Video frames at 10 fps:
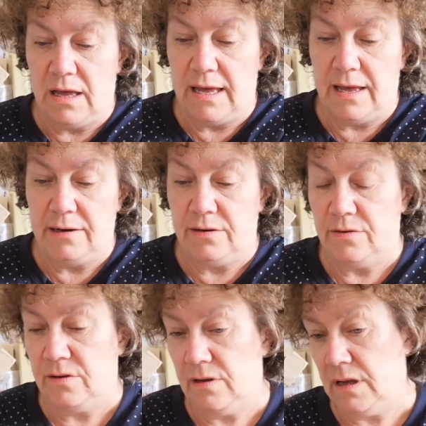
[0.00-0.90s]
and
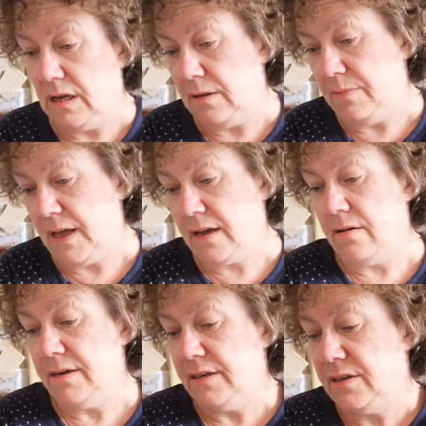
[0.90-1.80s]
that
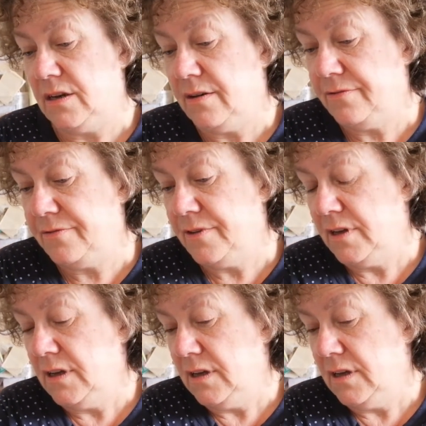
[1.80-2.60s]
kind of stuff.